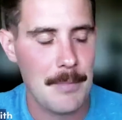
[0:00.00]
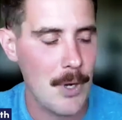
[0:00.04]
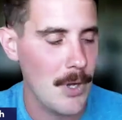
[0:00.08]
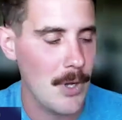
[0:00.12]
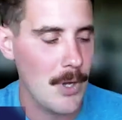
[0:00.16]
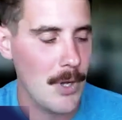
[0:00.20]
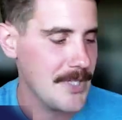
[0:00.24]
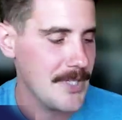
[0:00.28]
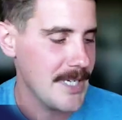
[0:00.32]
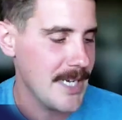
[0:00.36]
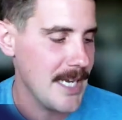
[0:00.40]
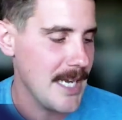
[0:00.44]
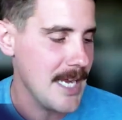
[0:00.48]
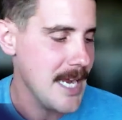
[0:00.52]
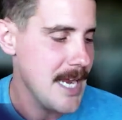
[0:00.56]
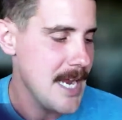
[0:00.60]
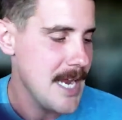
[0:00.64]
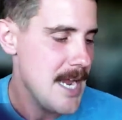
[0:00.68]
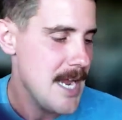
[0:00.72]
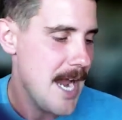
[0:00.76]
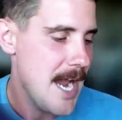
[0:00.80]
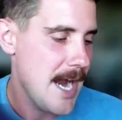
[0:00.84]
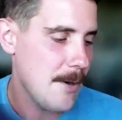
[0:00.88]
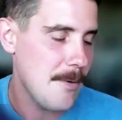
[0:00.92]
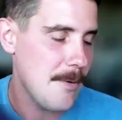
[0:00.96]
policy.
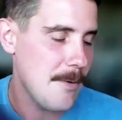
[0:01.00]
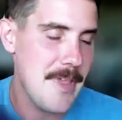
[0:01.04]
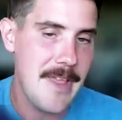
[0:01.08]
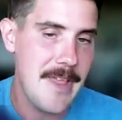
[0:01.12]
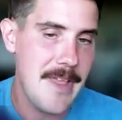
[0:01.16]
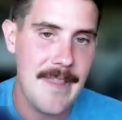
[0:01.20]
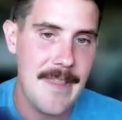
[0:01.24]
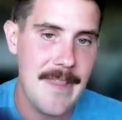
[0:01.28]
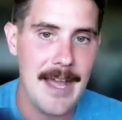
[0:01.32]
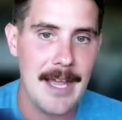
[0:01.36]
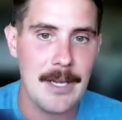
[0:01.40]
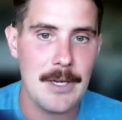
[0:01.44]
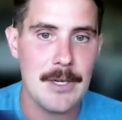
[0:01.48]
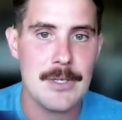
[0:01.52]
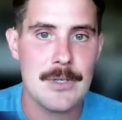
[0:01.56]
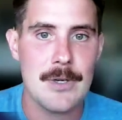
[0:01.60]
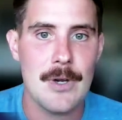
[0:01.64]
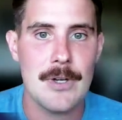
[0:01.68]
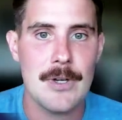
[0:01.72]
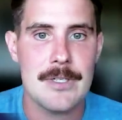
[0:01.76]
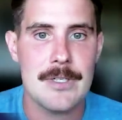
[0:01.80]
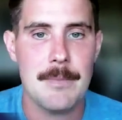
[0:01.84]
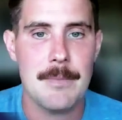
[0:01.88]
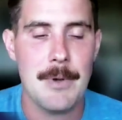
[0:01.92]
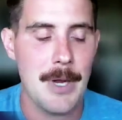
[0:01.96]
And within that, you
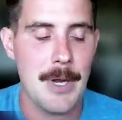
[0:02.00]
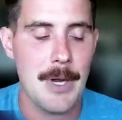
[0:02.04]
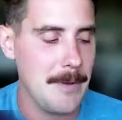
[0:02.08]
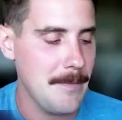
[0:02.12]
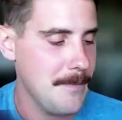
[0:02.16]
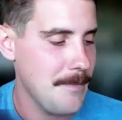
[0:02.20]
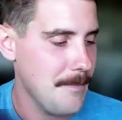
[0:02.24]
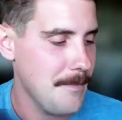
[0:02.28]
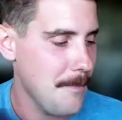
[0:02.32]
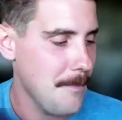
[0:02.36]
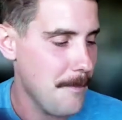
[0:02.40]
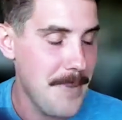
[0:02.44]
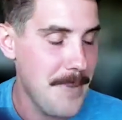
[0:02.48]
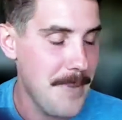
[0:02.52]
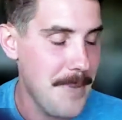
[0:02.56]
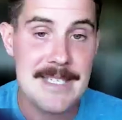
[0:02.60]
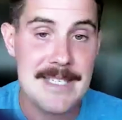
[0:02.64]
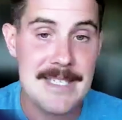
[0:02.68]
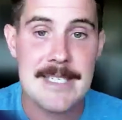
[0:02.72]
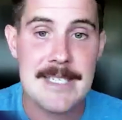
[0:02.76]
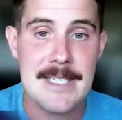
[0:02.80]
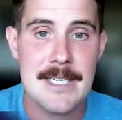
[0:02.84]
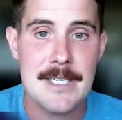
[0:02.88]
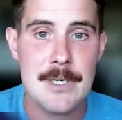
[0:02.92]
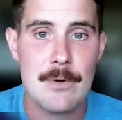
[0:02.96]
talked about
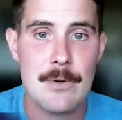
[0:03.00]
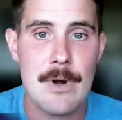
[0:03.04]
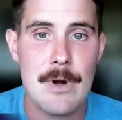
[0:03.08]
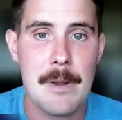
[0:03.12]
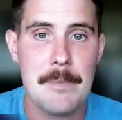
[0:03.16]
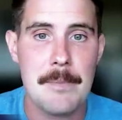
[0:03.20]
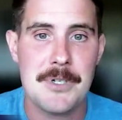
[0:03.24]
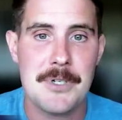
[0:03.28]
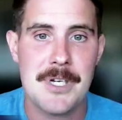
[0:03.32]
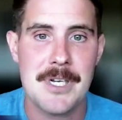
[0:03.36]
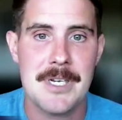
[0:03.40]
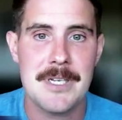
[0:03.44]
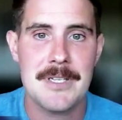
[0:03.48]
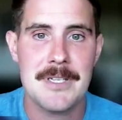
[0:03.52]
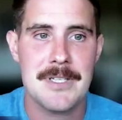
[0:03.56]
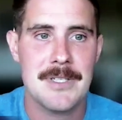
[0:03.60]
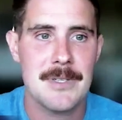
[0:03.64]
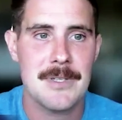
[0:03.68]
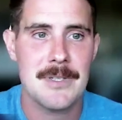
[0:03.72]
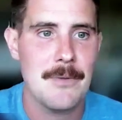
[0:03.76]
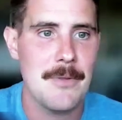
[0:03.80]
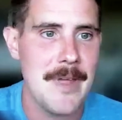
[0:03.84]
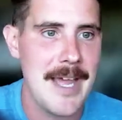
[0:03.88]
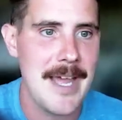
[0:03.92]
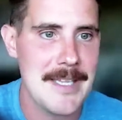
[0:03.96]
business interruption.
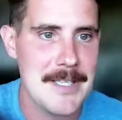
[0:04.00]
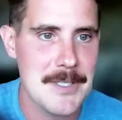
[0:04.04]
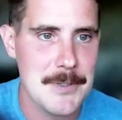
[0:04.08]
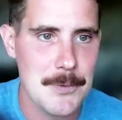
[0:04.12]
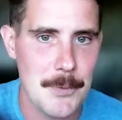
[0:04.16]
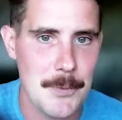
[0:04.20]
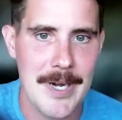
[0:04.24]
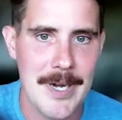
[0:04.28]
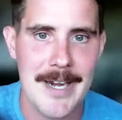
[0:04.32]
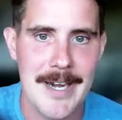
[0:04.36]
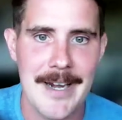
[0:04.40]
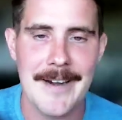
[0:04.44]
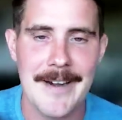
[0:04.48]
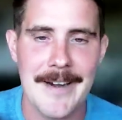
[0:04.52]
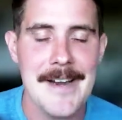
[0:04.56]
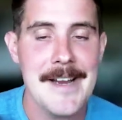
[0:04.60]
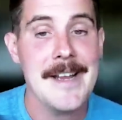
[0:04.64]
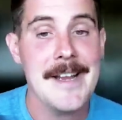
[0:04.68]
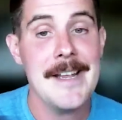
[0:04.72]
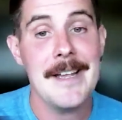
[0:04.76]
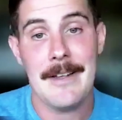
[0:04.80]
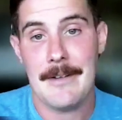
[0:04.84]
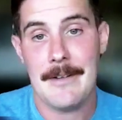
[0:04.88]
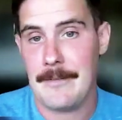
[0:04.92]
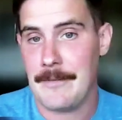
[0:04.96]
So that's where,
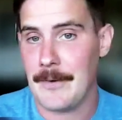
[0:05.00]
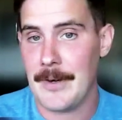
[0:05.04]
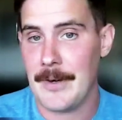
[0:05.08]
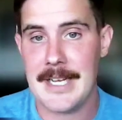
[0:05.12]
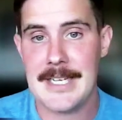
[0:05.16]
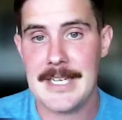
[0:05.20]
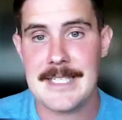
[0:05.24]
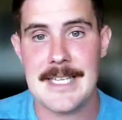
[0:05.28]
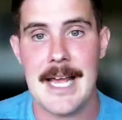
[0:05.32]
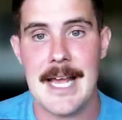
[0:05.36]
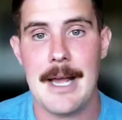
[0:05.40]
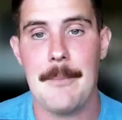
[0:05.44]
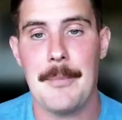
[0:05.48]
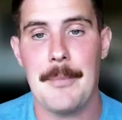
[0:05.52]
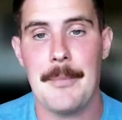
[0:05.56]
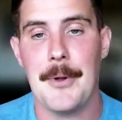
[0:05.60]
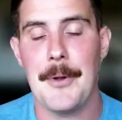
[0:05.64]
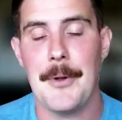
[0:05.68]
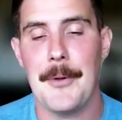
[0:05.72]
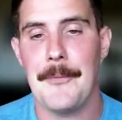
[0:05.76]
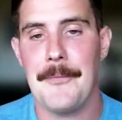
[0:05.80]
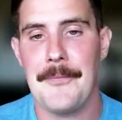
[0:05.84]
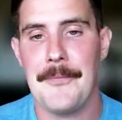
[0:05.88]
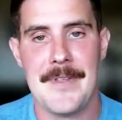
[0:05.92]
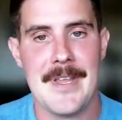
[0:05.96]
for
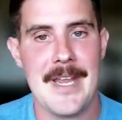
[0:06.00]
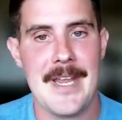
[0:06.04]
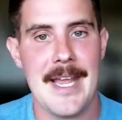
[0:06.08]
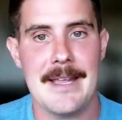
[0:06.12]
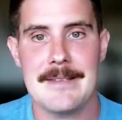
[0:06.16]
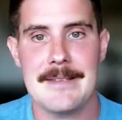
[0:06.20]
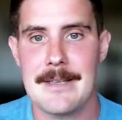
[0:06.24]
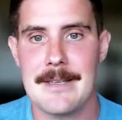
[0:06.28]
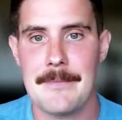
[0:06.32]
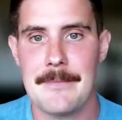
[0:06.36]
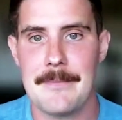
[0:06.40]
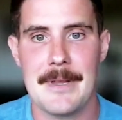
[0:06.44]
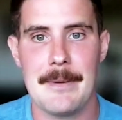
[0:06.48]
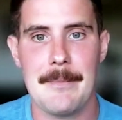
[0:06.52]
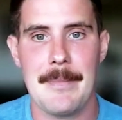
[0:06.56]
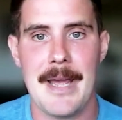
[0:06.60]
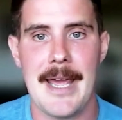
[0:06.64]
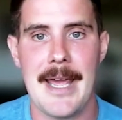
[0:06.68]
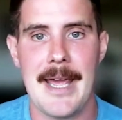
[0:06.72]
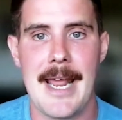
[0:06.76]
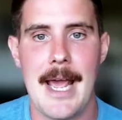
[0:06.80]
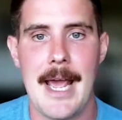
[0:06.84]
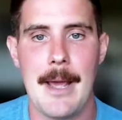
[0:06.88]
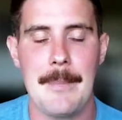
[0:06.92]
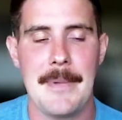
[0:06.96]
example, something
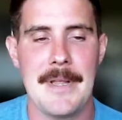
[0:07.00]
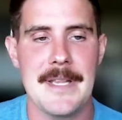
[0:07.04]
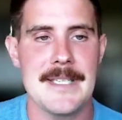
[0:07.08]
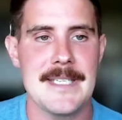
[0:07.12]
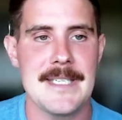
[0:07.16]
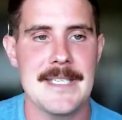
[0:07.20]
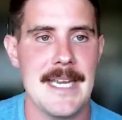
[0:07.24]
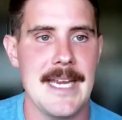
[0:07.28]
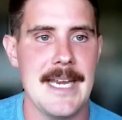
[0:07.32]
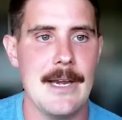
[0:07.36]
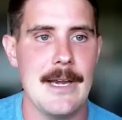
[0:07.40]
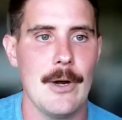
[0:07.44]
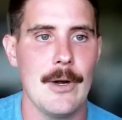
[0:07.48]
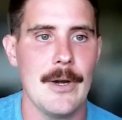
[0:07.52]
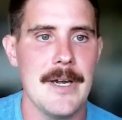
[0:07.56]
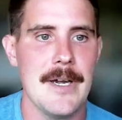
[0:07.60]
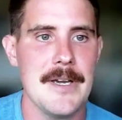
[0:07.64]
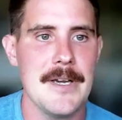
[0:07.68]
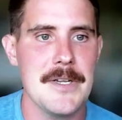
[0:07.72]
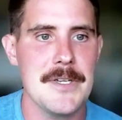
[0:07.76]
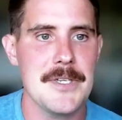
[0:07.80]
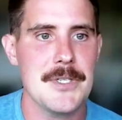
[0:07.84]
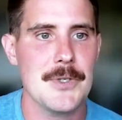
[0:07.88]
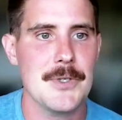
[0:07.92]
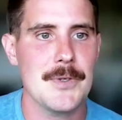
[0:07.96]
bad happens in our
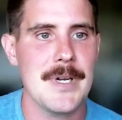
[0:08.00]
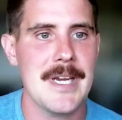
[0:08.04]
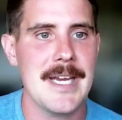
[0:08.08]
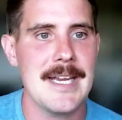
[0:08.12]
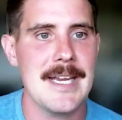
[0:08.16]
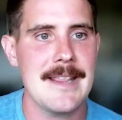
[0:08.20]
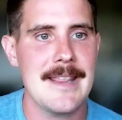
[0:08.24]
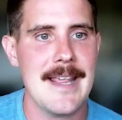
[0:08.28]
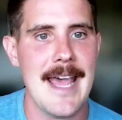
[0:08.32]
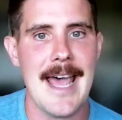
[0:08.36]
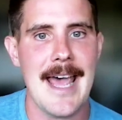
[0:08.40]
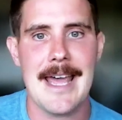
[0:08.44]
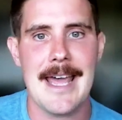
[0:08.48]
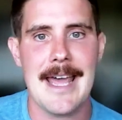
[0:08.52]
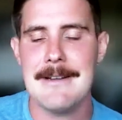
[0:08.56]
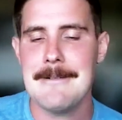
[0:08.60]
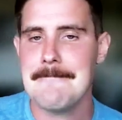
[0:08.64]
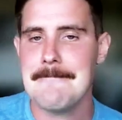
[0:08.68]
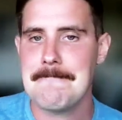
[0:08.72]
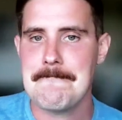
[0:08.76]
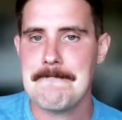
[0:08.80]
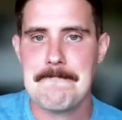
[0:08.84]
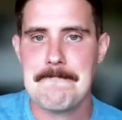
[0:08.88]
industry that